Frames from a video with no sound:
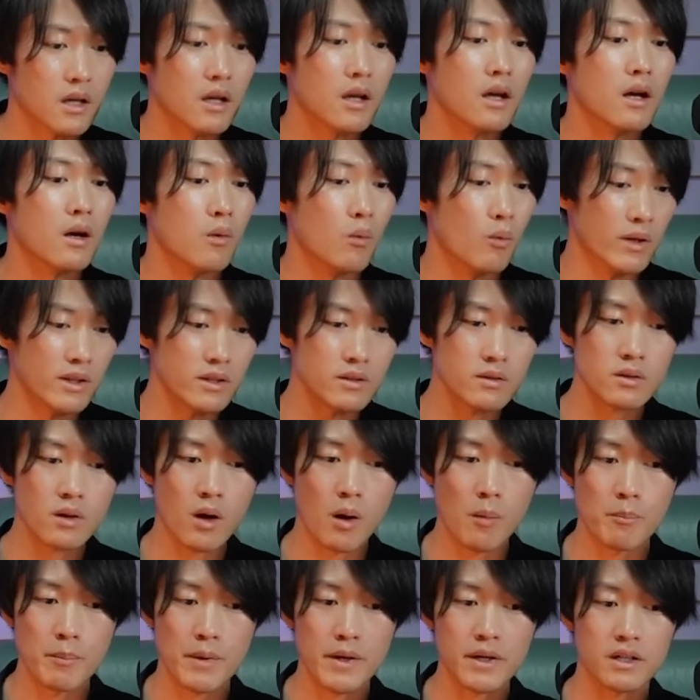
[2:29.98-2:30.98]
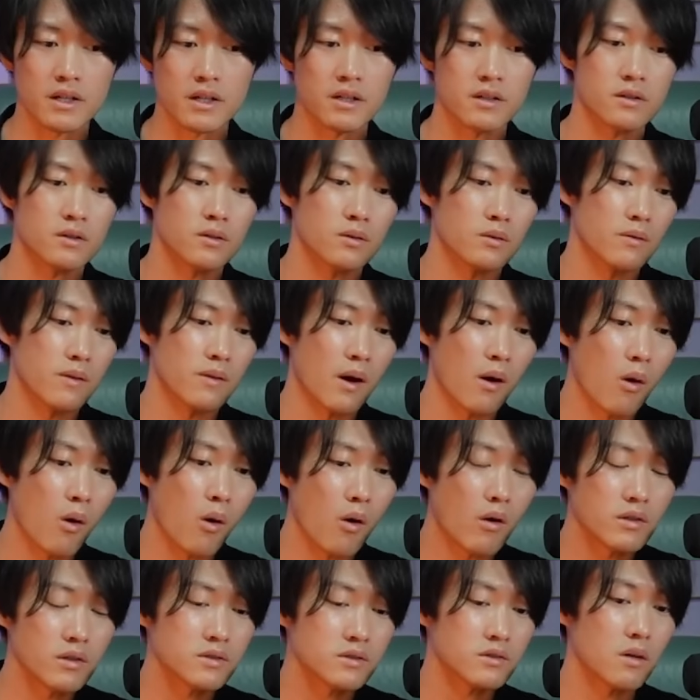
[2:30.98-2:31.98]
When you compare it to the
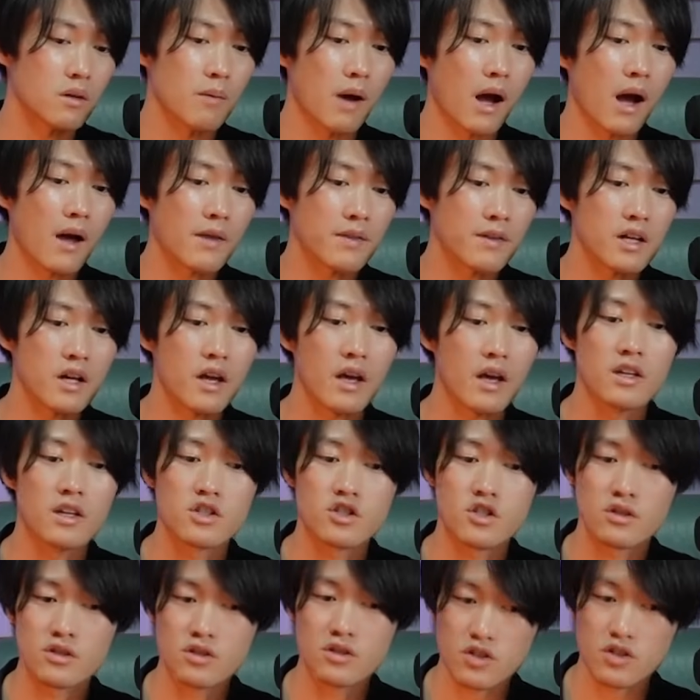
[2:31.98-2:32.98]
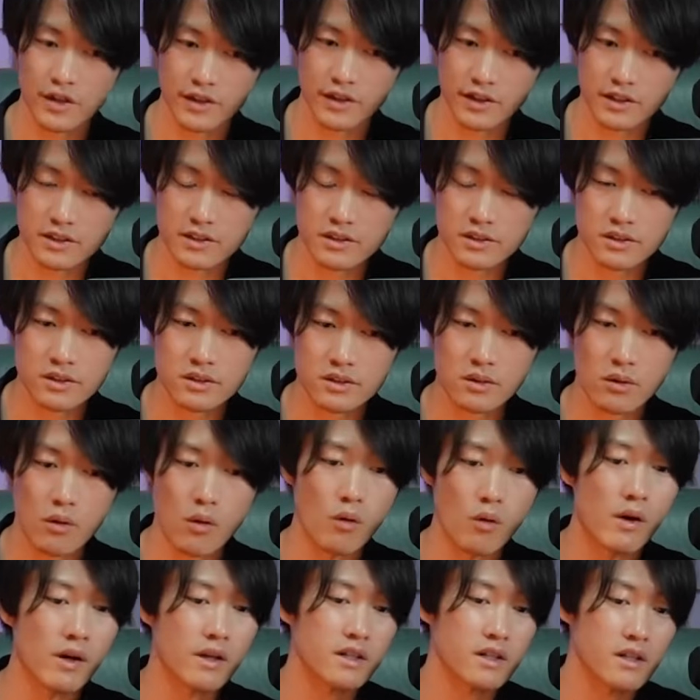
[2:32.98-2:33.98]
horns of other ancient giants, or
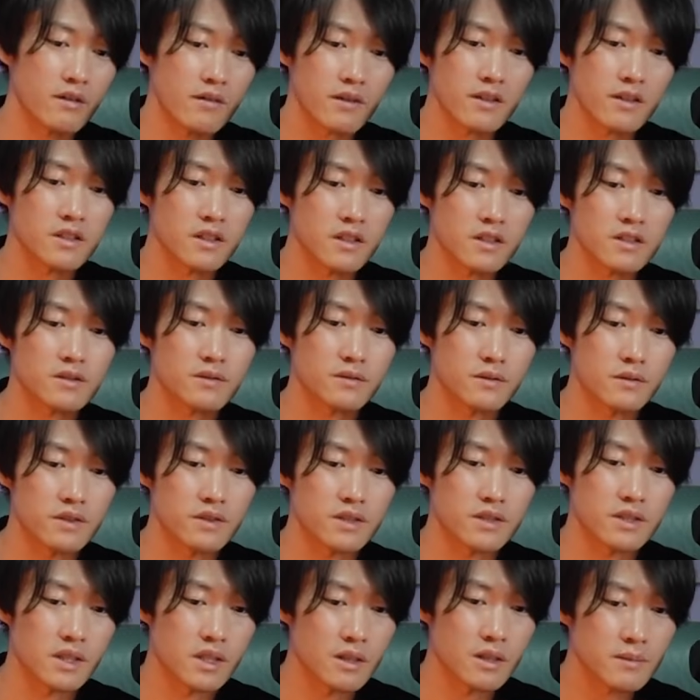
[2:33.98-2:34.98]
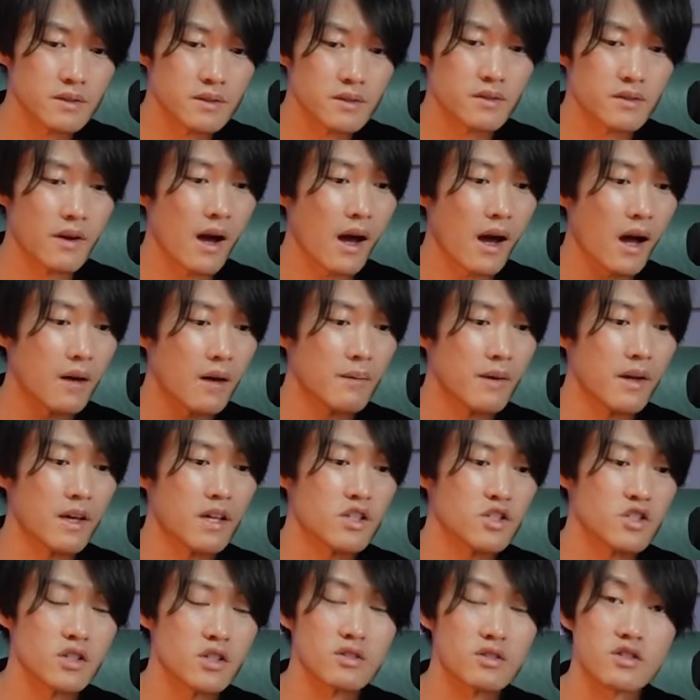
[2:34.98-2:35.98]
characters who seems to have
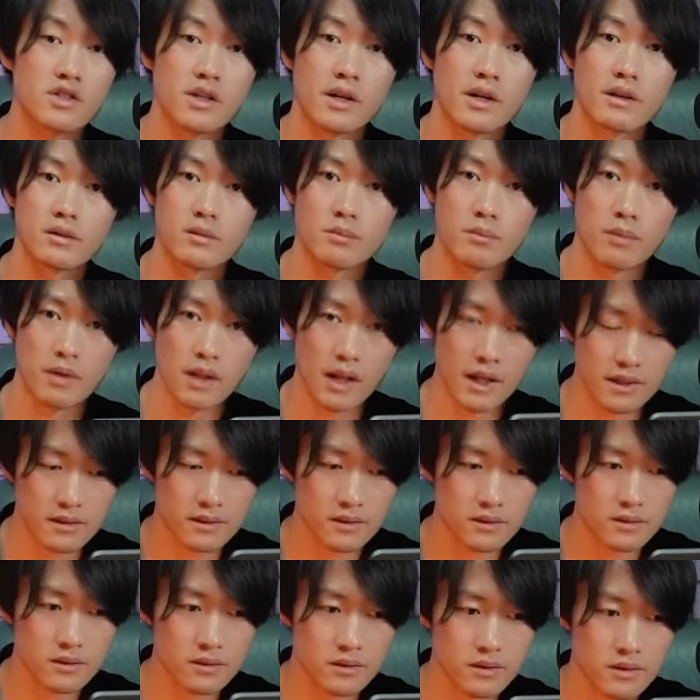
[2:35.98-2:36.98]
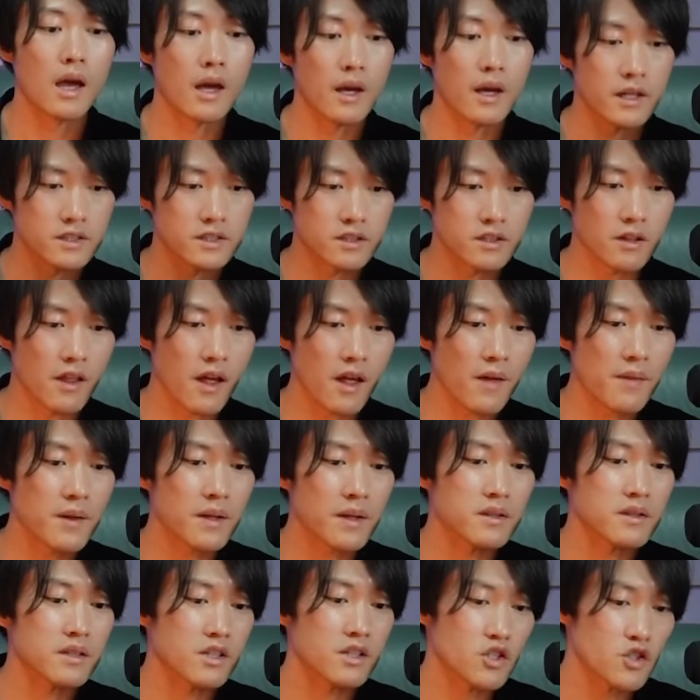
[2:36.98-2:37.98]
ancient giant blood, it's clear that
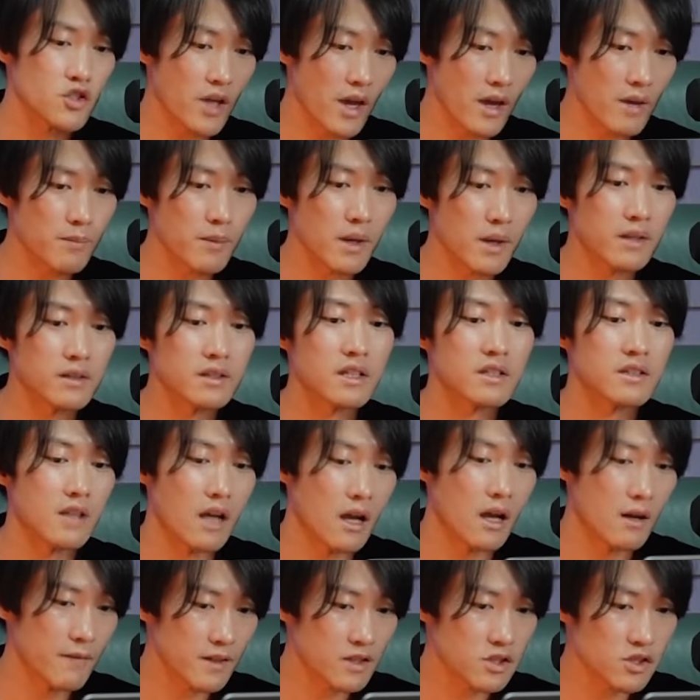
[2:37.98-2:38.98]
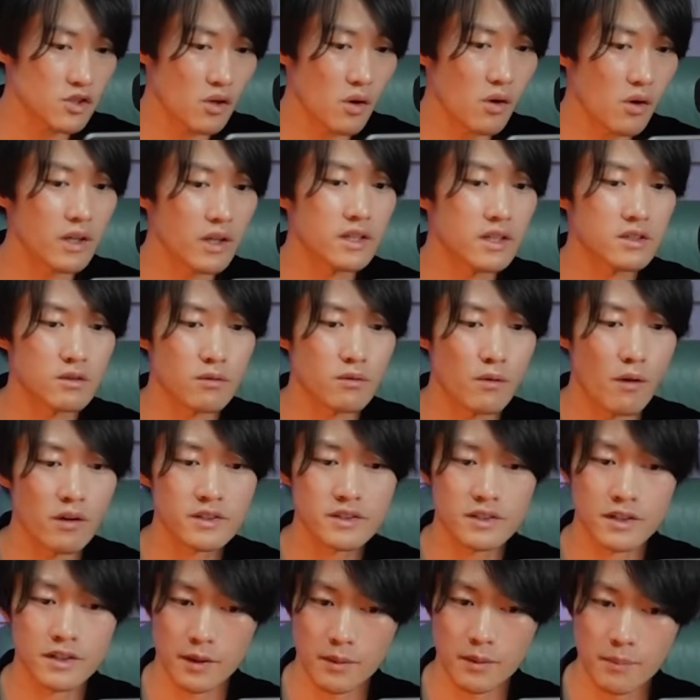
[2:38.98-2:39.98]
the shape and the direction it grows
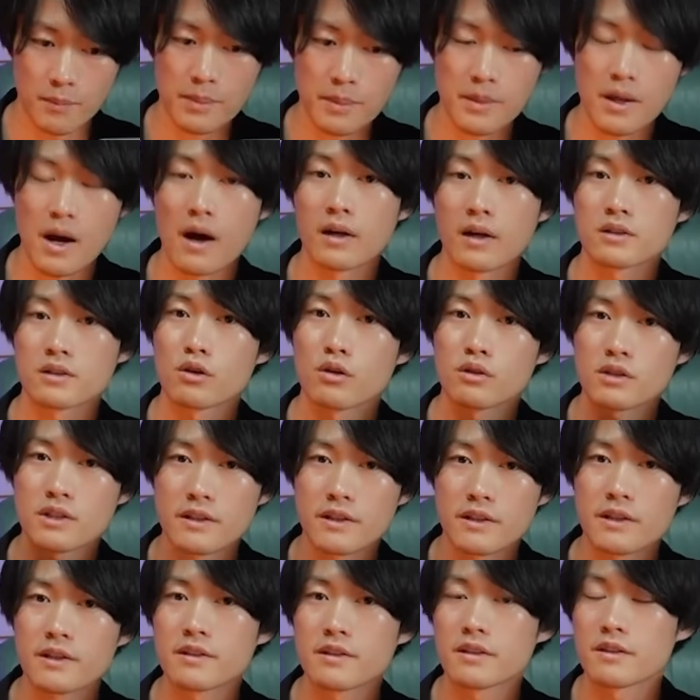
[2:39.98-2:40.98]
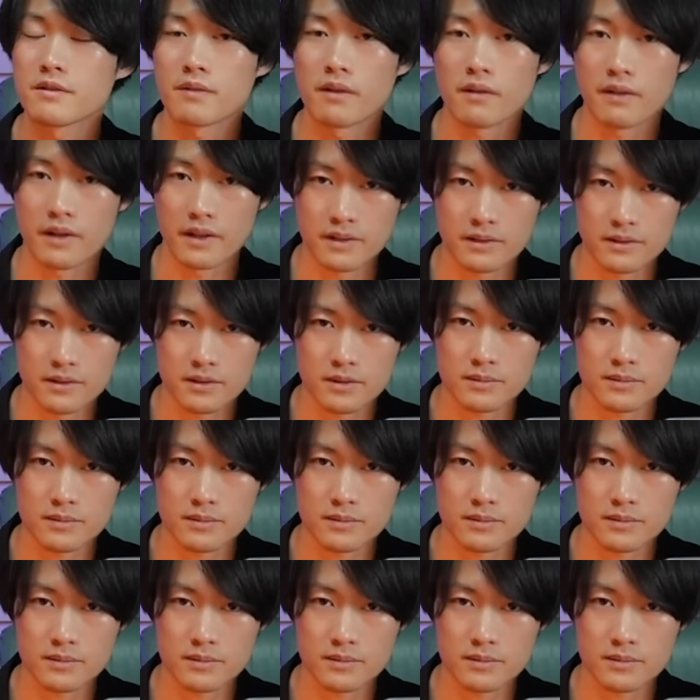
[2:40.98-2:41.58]
in are totally different.